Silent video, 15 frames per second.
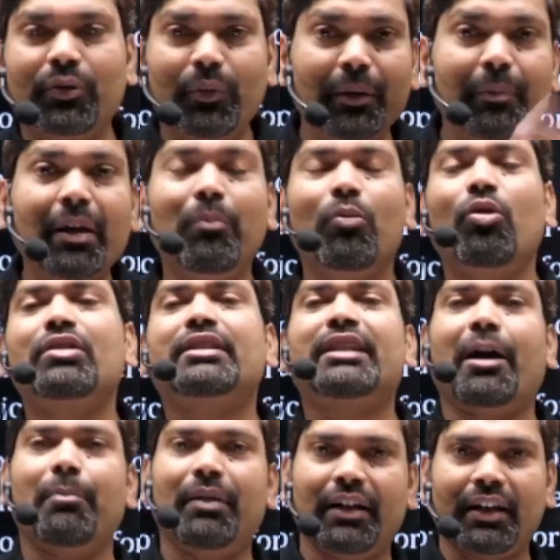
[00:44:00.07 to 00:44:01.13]
will be a more
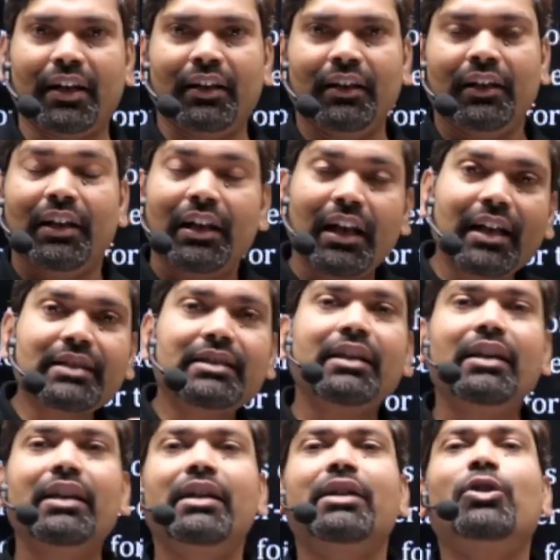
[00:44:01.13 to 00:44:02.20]
stability. Less
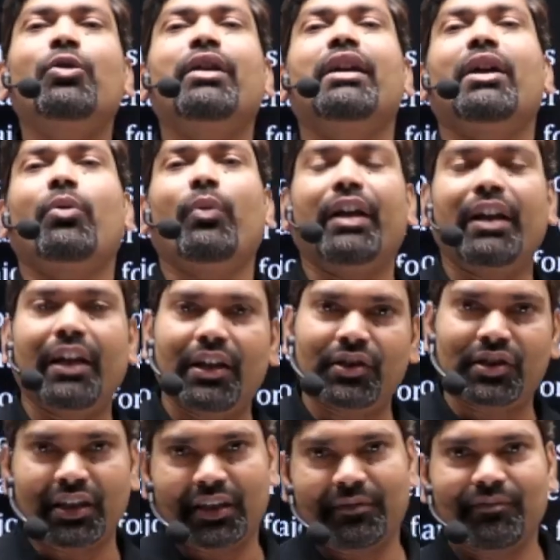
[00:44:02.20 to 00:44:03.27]
year-to-year
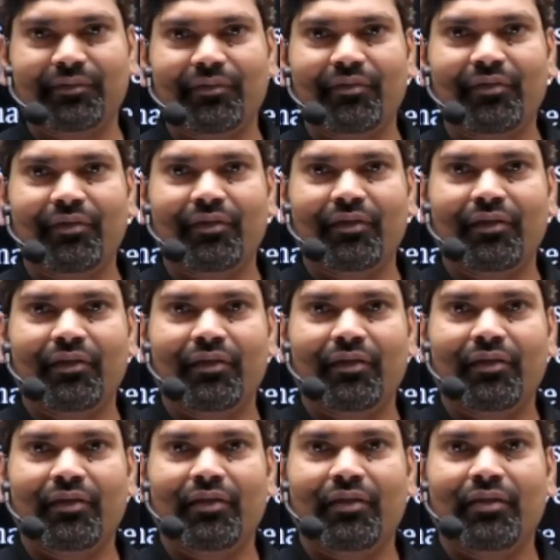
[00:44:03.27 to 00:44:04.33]
variation.
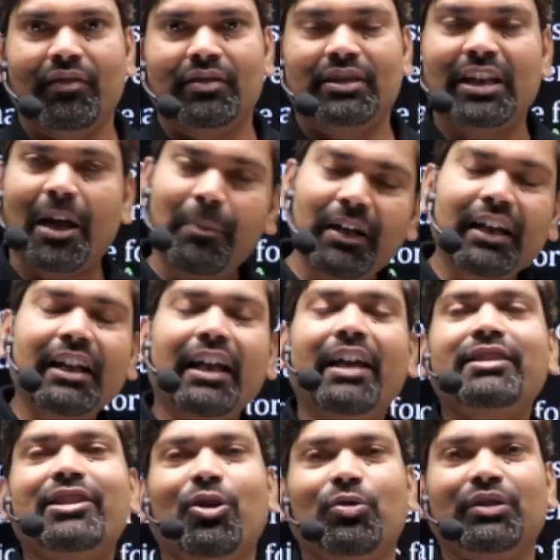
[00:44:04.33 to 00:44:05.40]
Stability
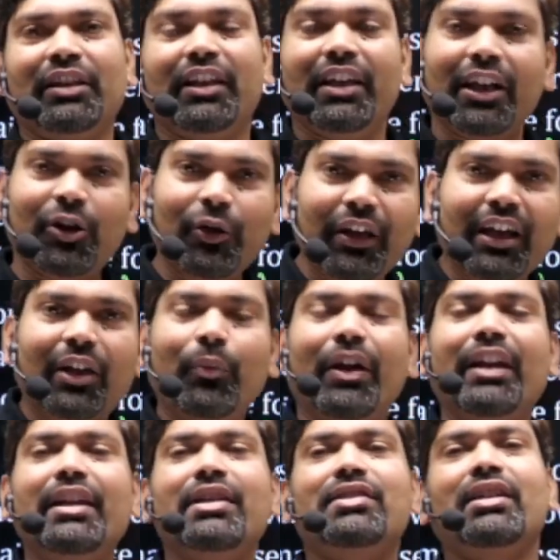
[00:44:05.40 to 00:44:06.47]
hets agutte. Year-to-year
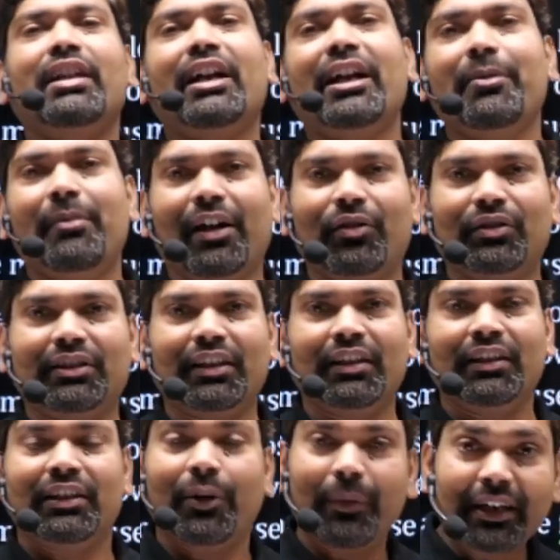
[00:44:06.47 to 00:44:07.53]
variation kadime agutte.
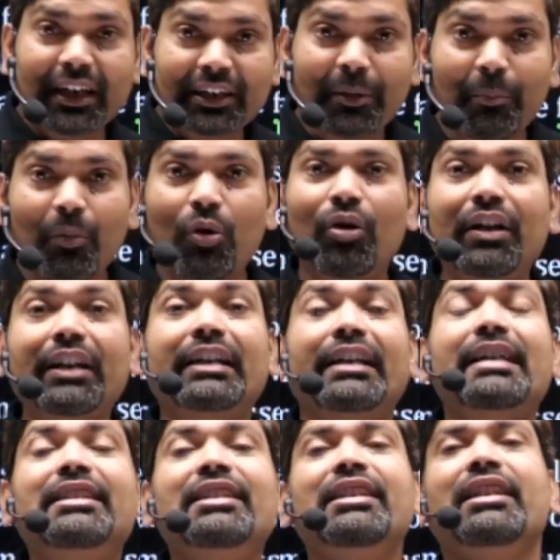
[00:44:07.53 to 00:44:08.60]
They will get the more
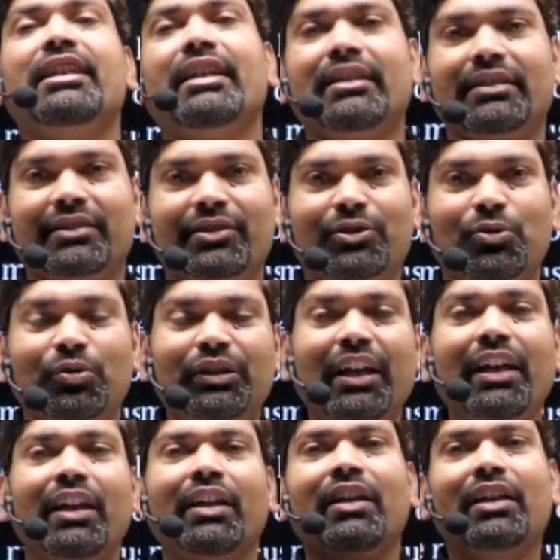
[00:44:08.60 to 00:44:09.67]
resilience to the
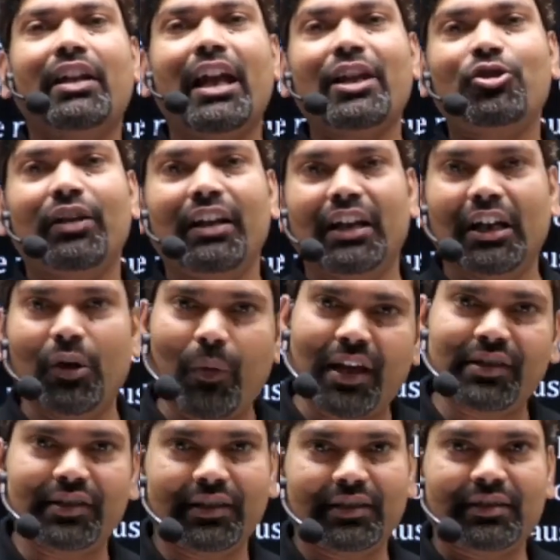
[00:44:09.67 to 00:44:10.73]
natural
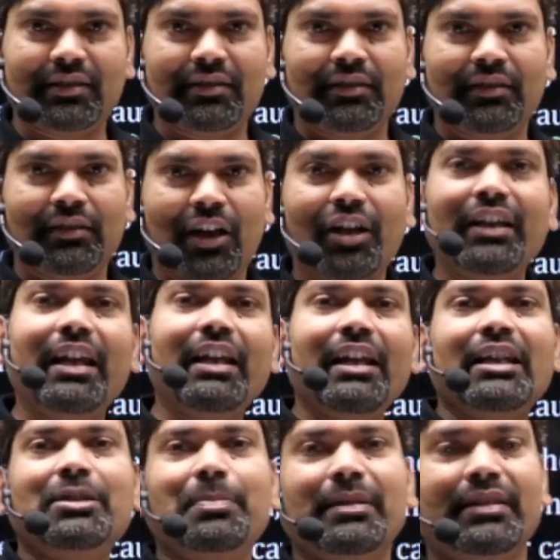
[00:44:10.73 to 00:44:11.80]
invasions or
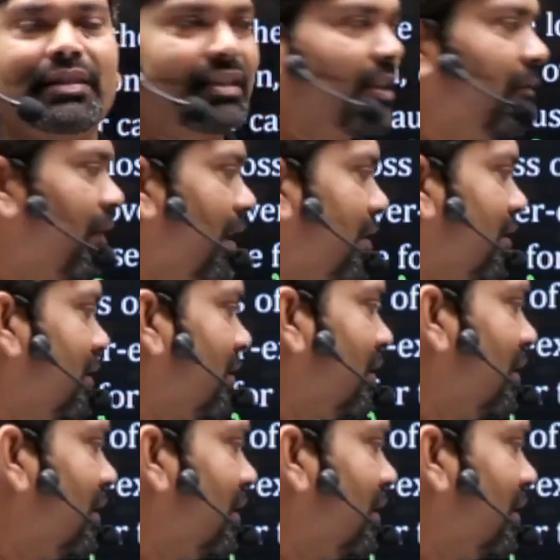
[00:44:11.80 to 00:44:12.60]
alien species invasions.